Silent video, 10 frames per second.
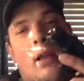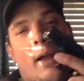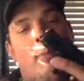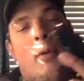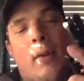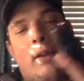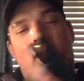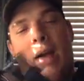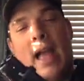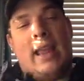I put my new
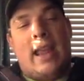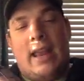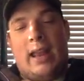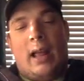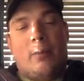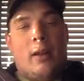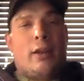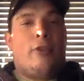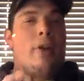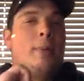mag in it and I'm going
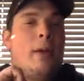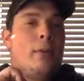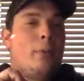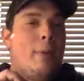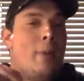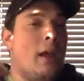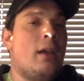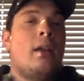to grip it and rip it